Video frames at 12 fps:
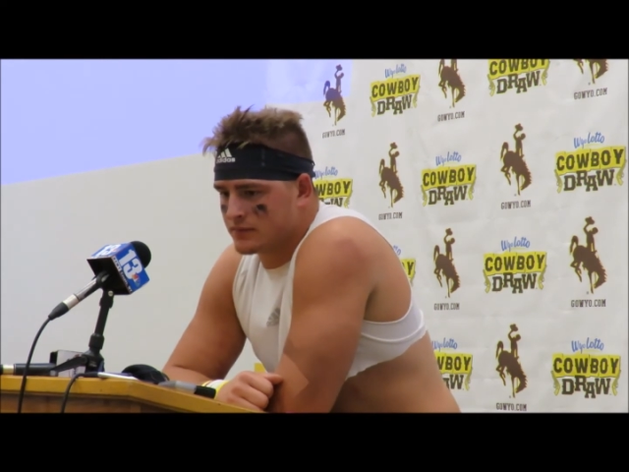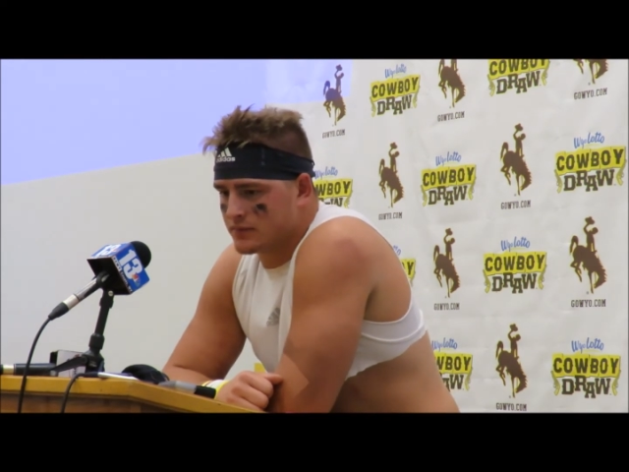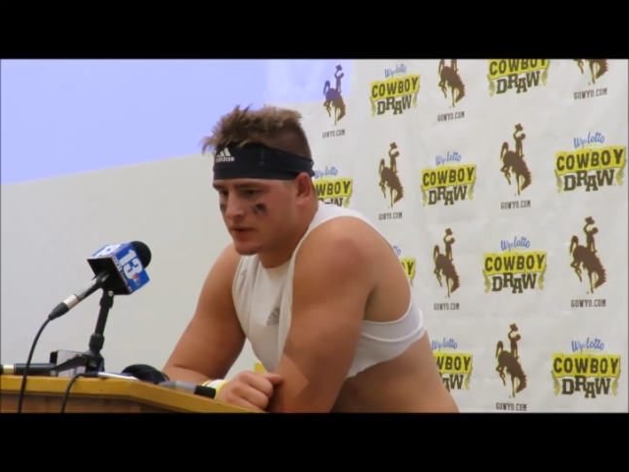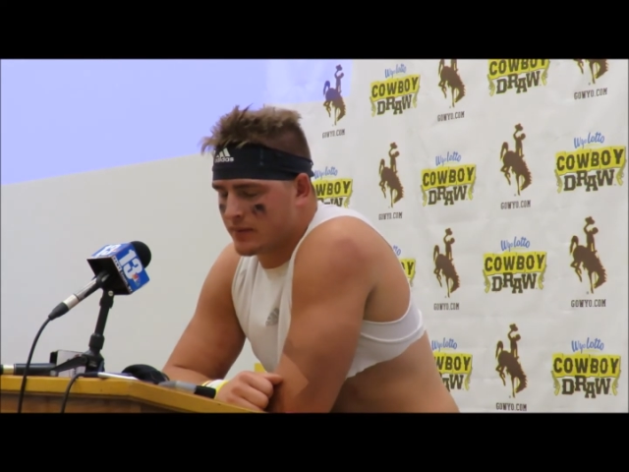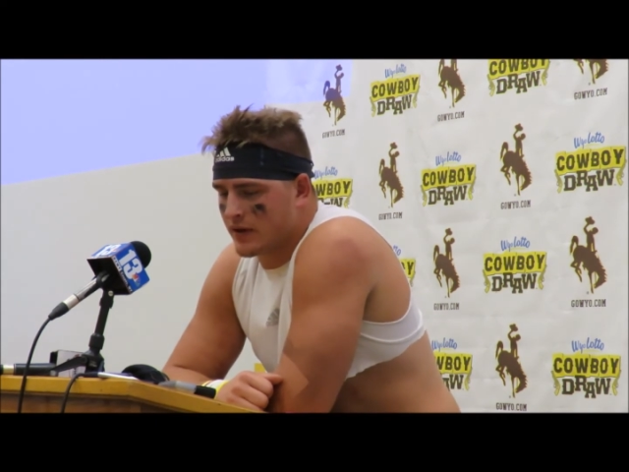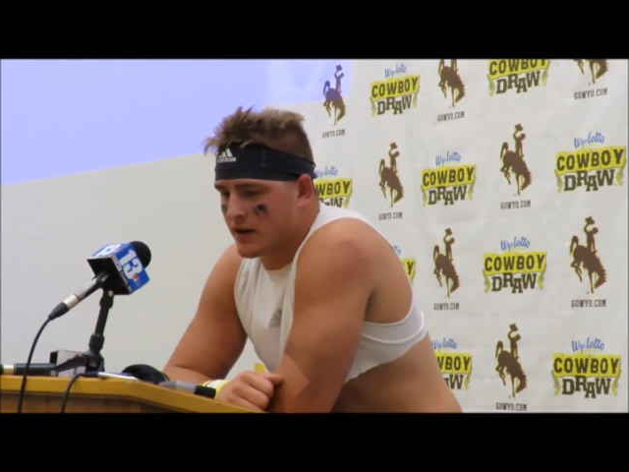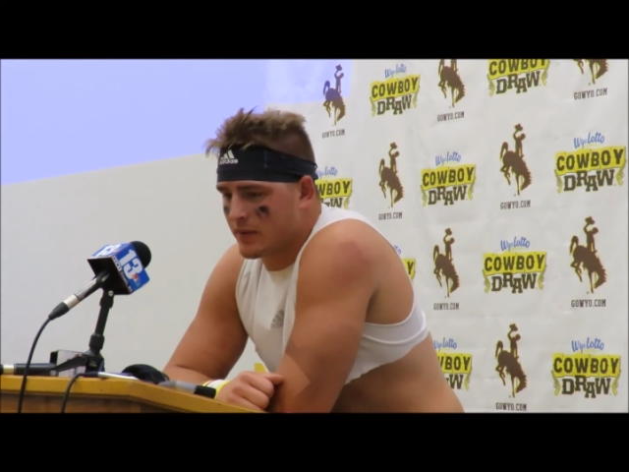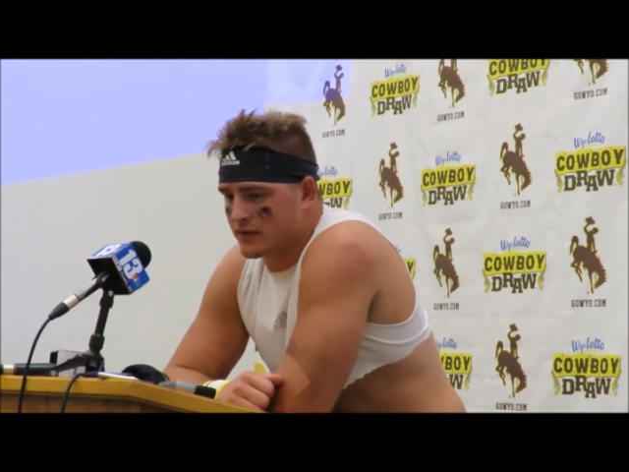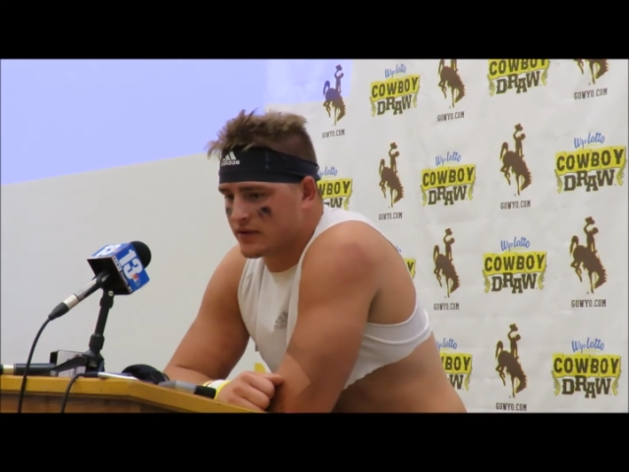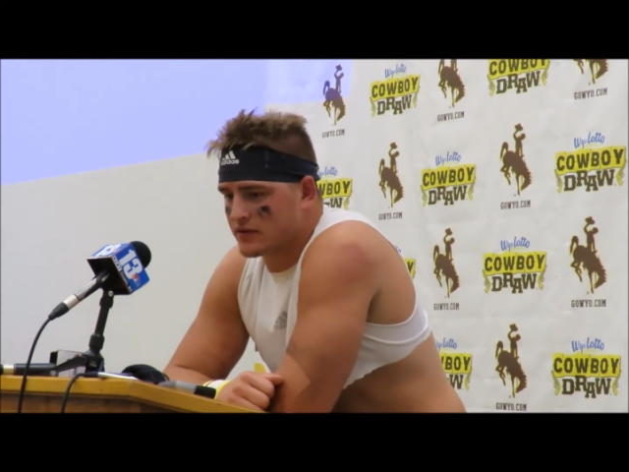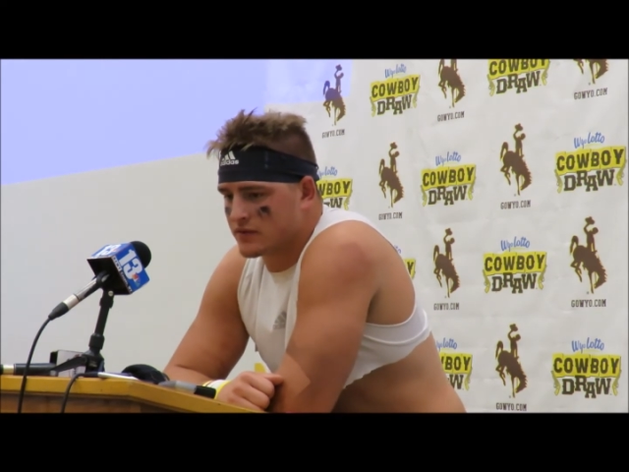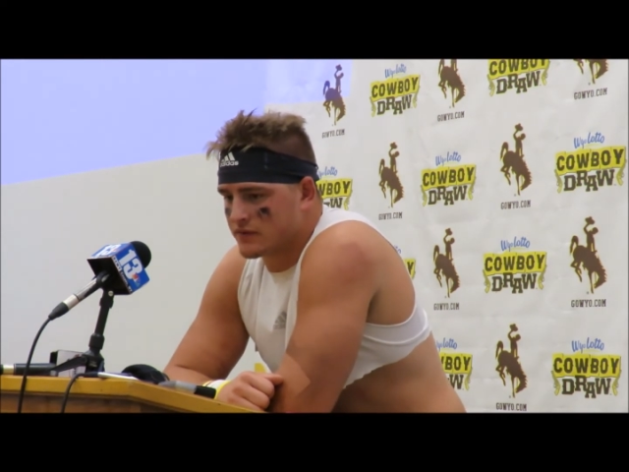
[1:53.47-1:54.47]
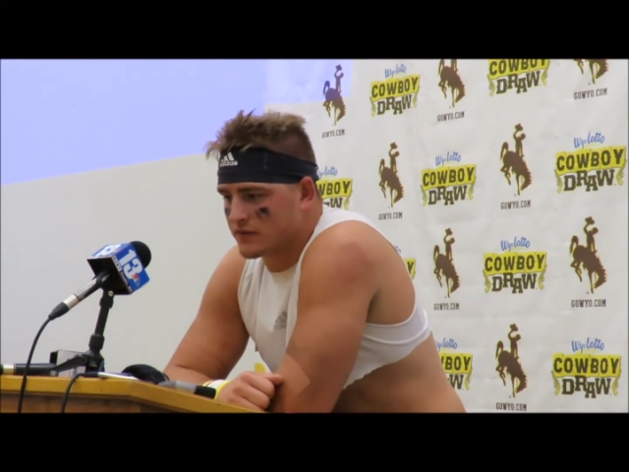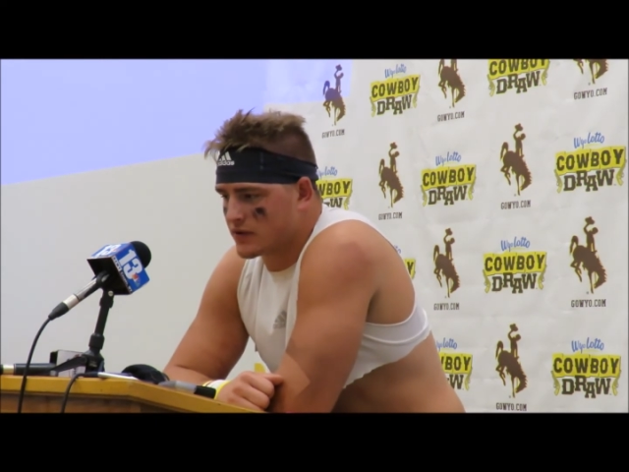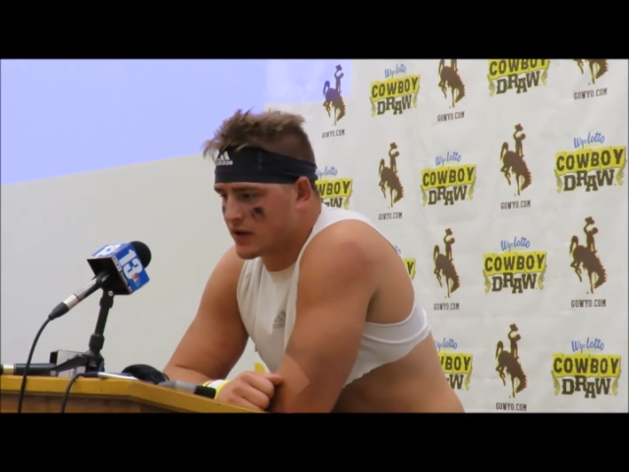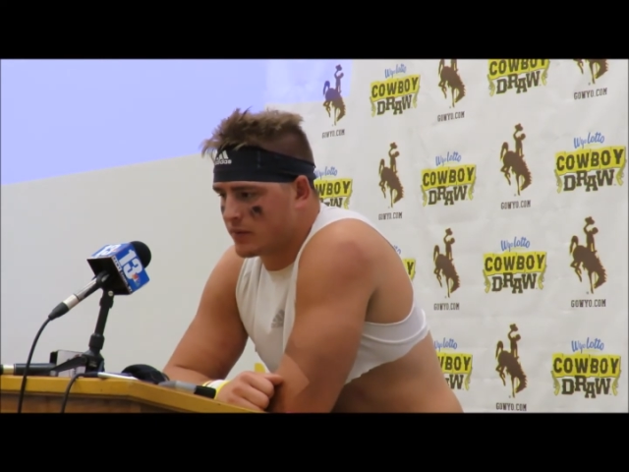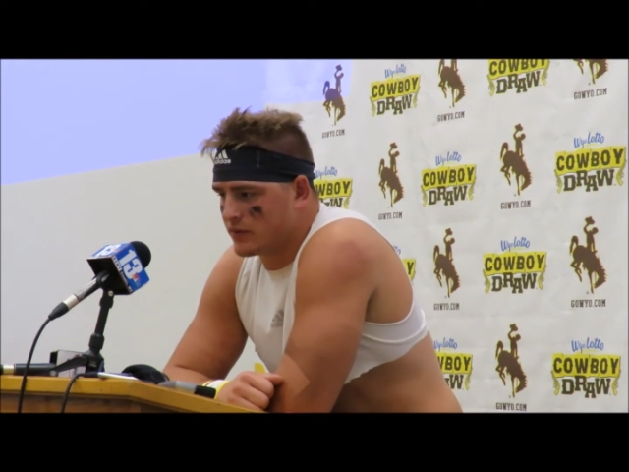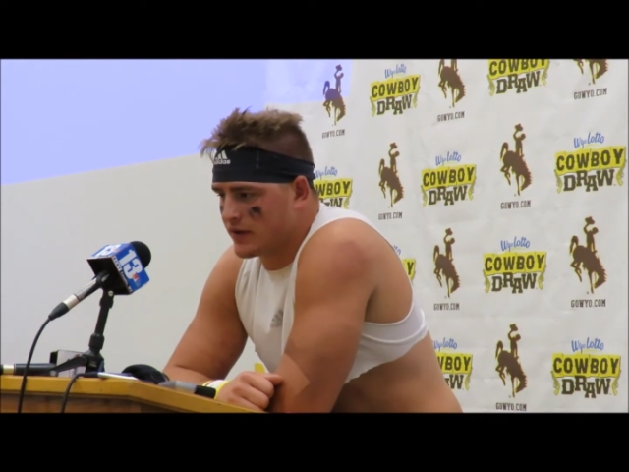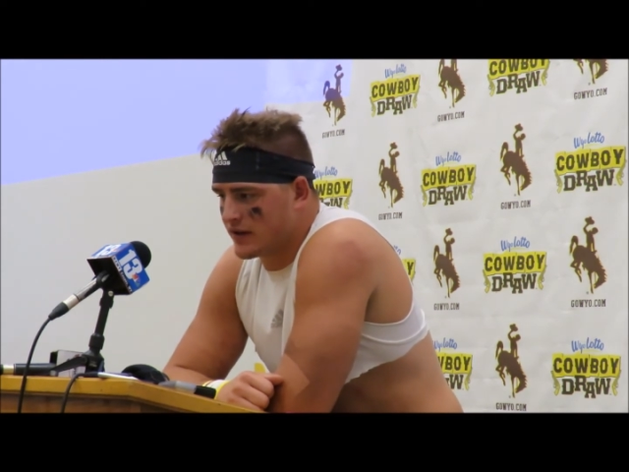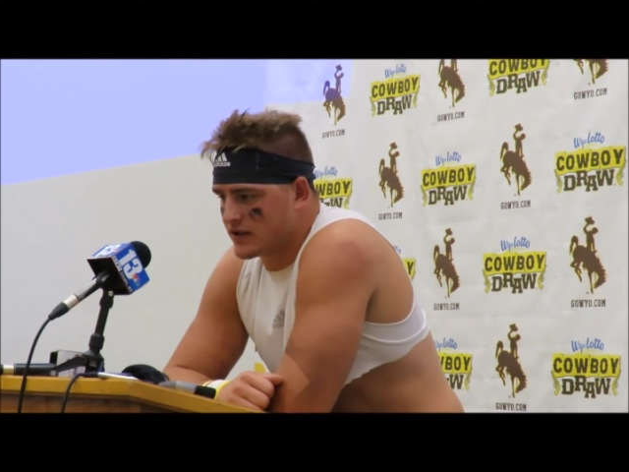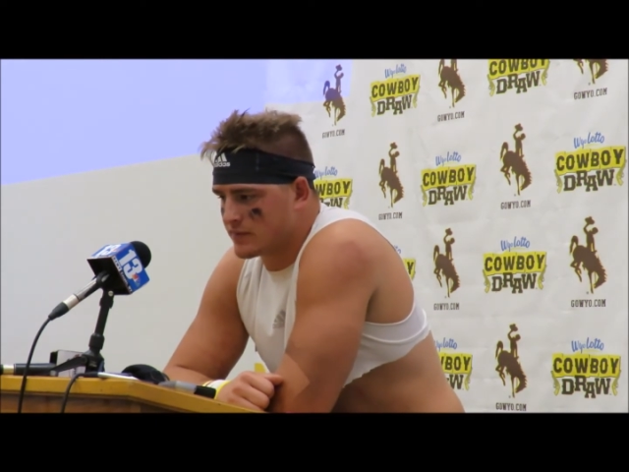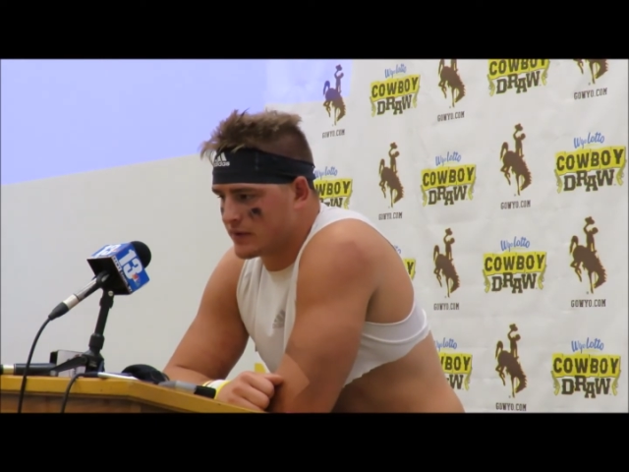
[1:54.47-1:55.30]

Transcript: pretty mad about this one for a couple days,